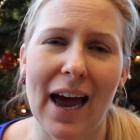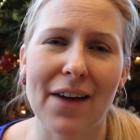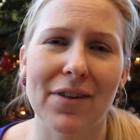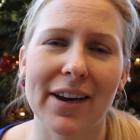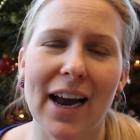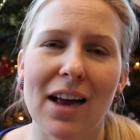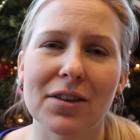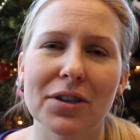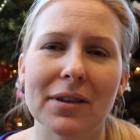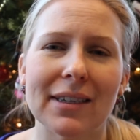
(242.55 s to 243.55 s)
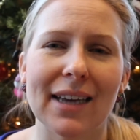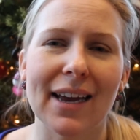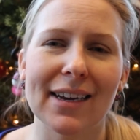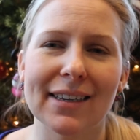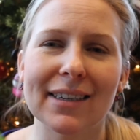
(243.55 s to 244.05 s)
advent calendar is
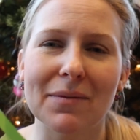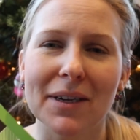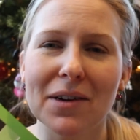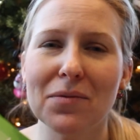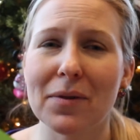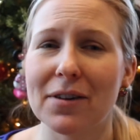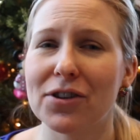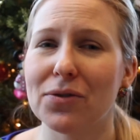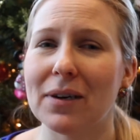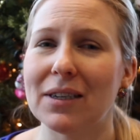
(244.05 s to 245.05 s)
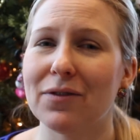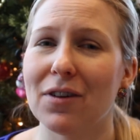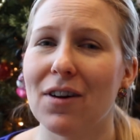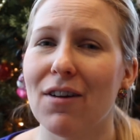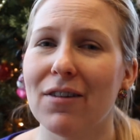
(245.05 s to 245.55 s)
that it seems like a weird choice
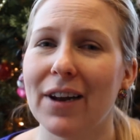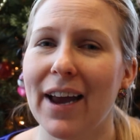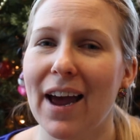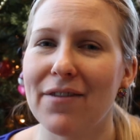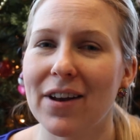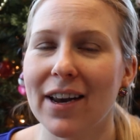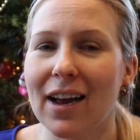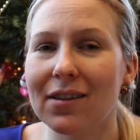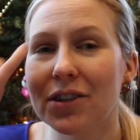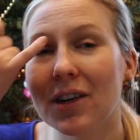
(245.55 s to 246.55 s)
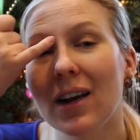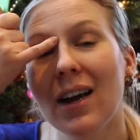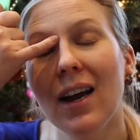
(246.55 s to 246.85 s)
for a holiday advent calendar.